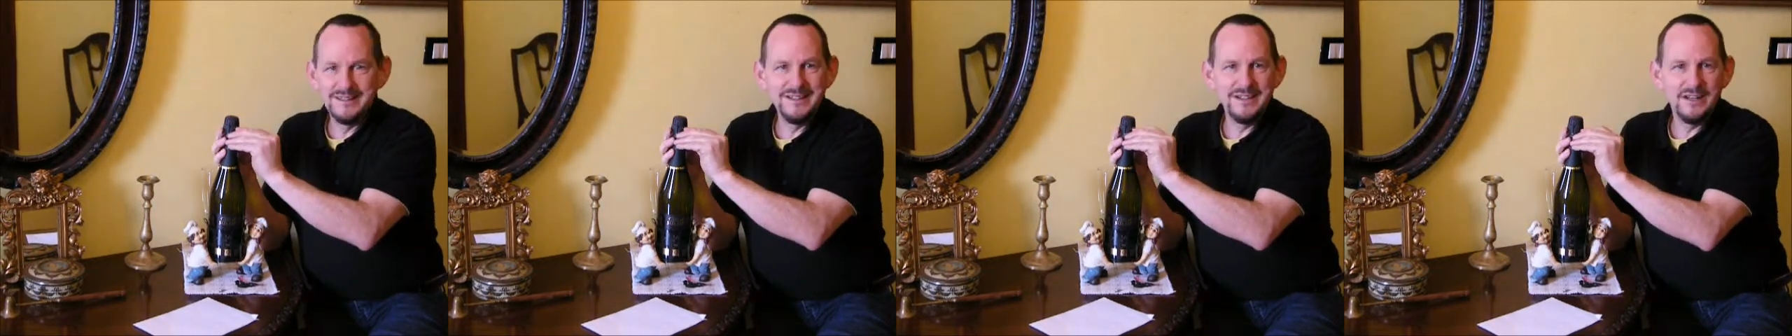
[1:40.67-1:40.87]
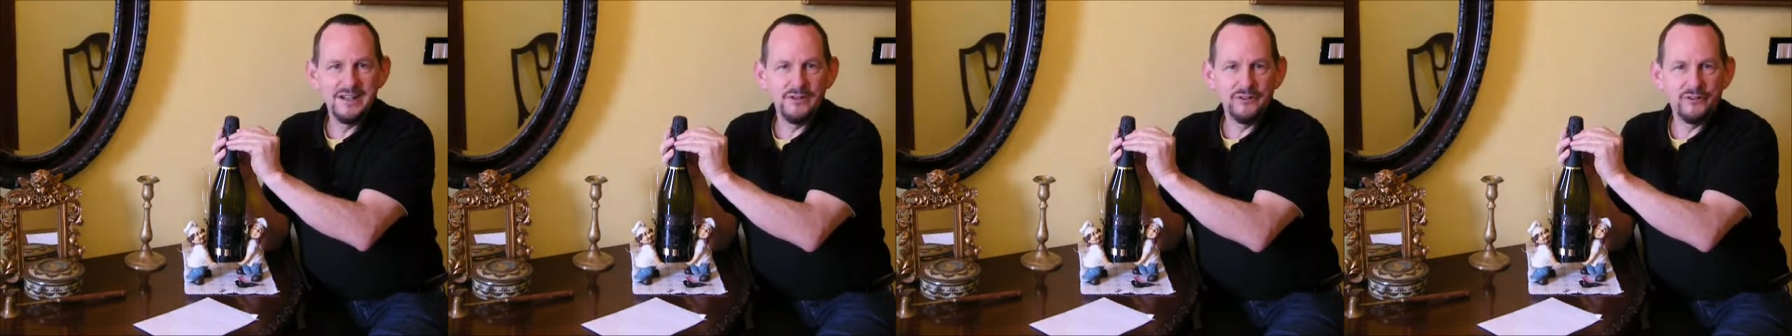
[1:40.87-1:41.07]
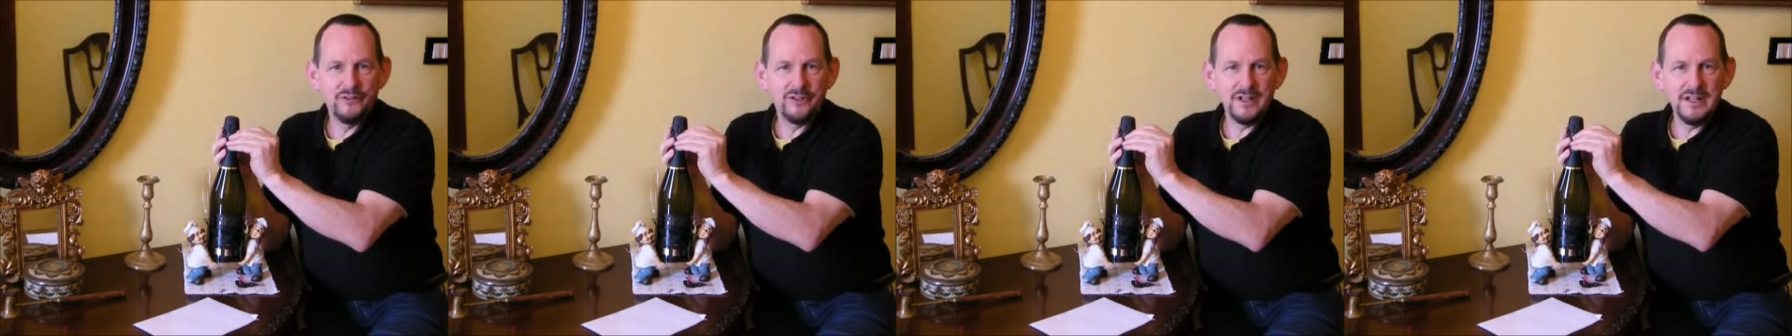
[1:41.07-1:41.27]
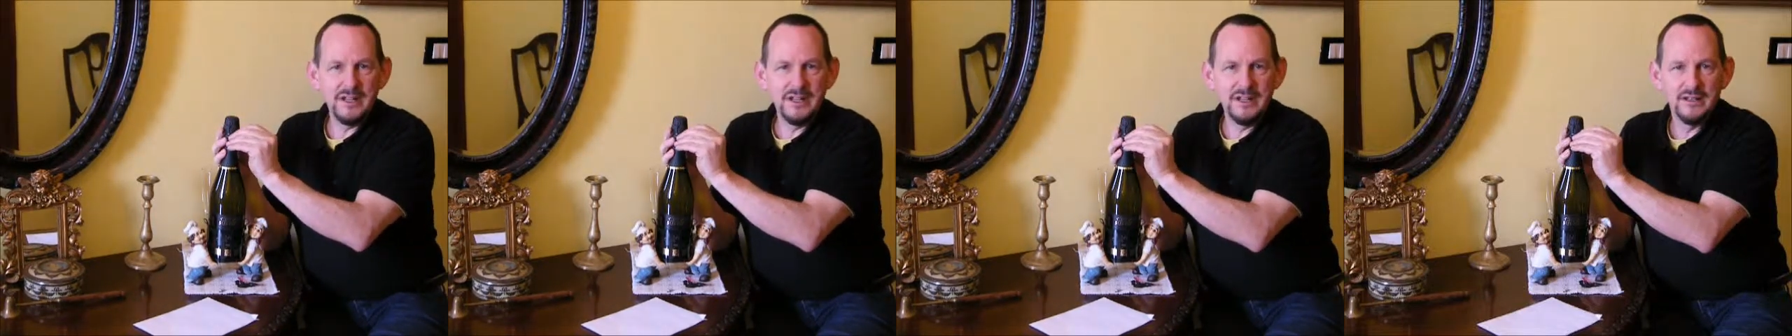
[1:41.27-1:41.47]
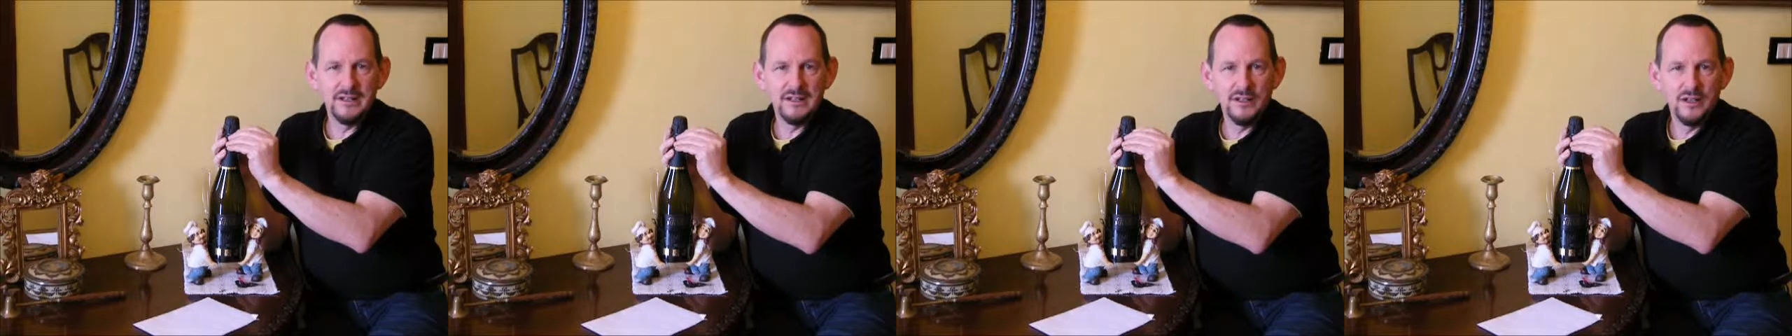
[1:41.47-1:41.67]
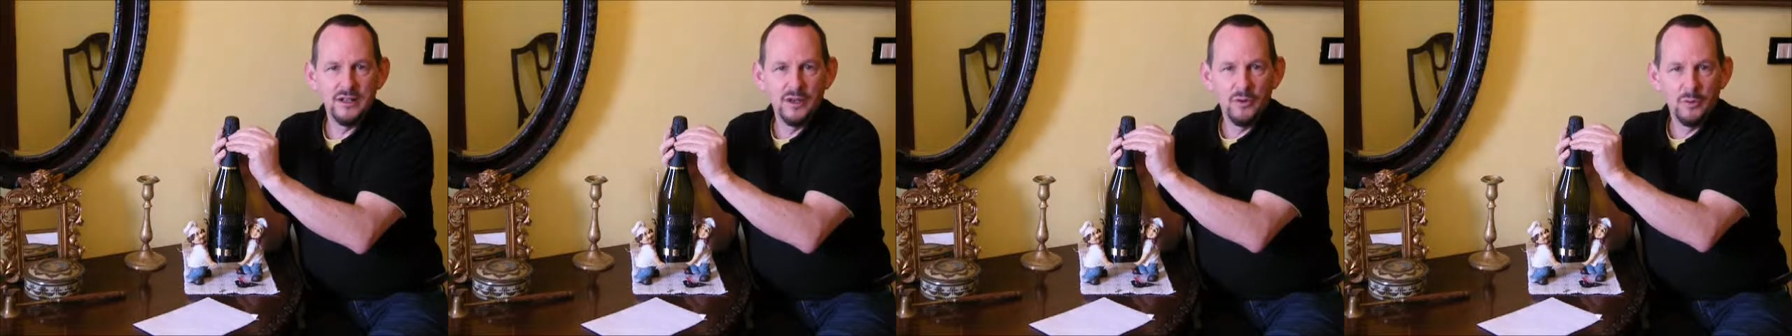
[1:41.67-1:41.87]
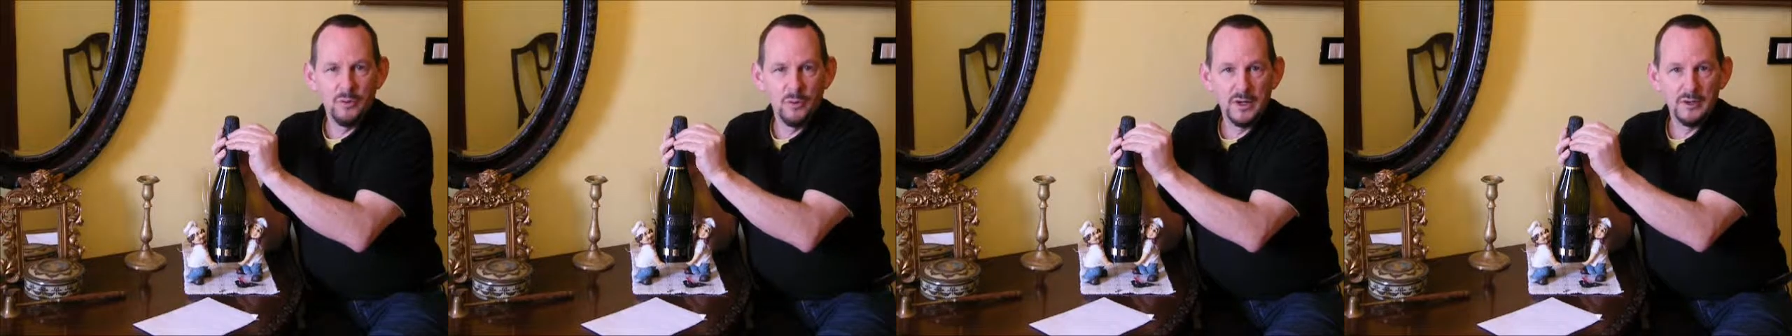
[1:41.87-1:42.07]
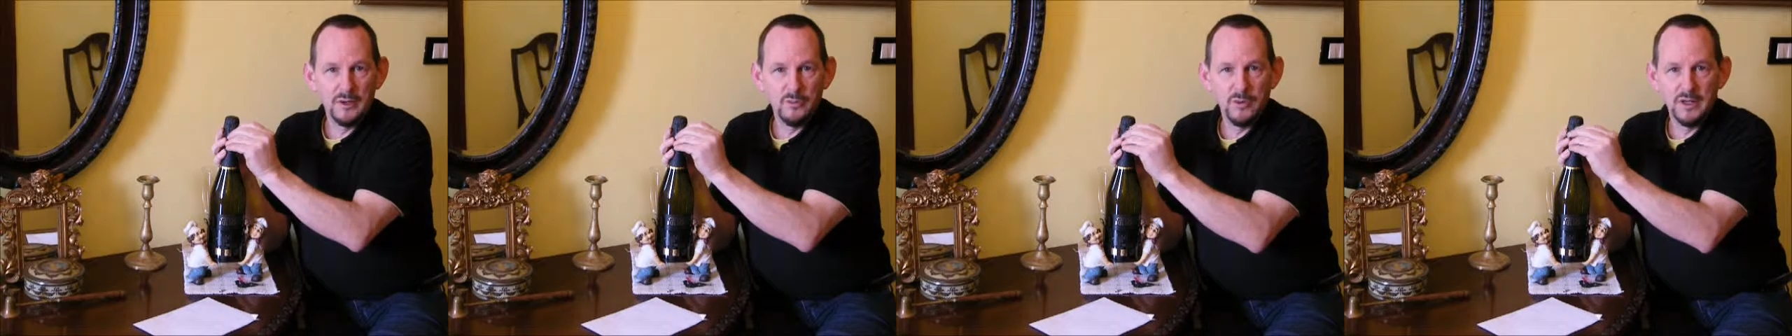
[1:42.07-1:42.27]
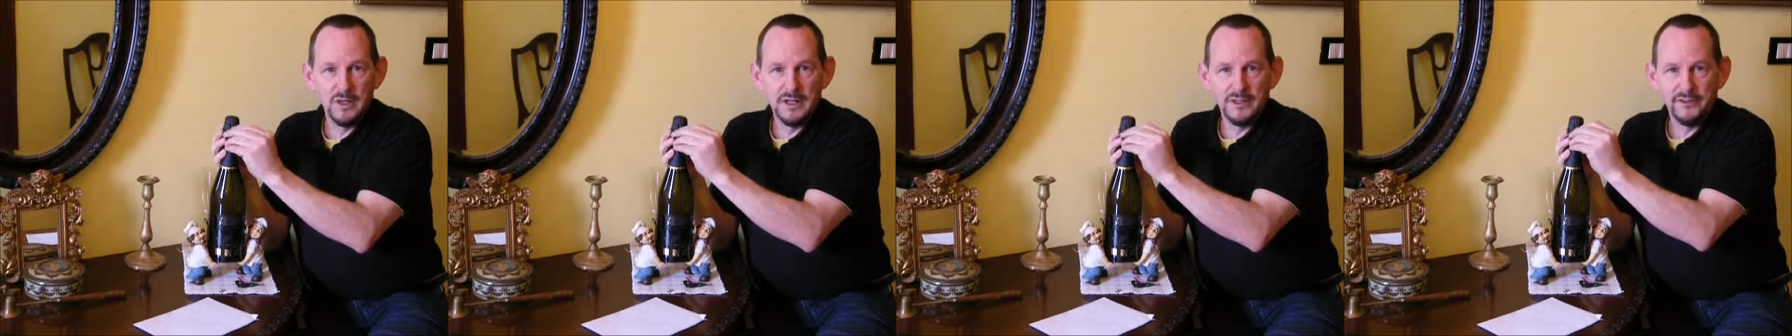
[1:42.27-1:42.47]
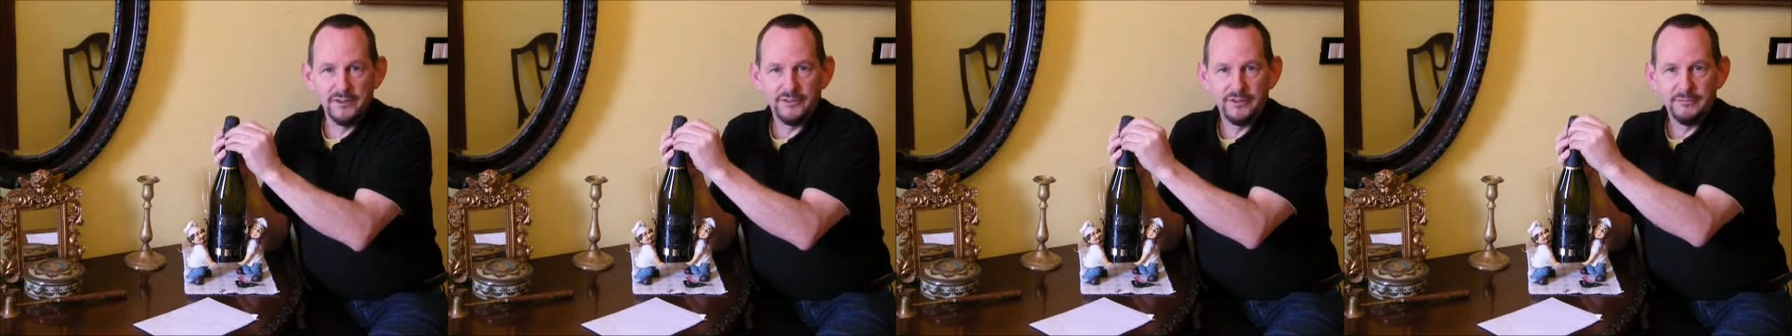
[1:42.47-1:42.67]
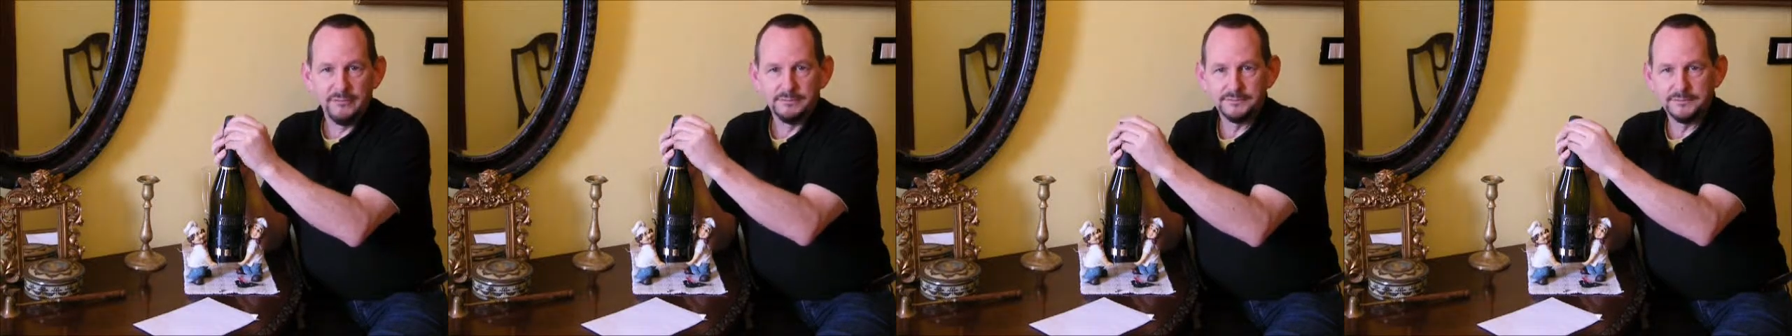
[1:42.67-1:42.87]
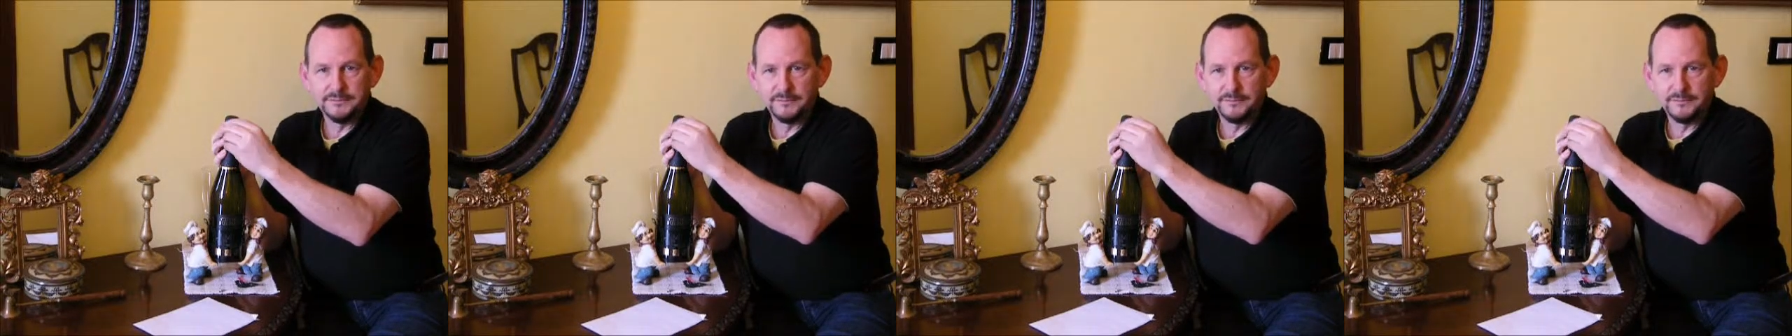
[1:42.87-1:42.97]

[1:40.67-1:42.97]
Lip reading: DOC white wines.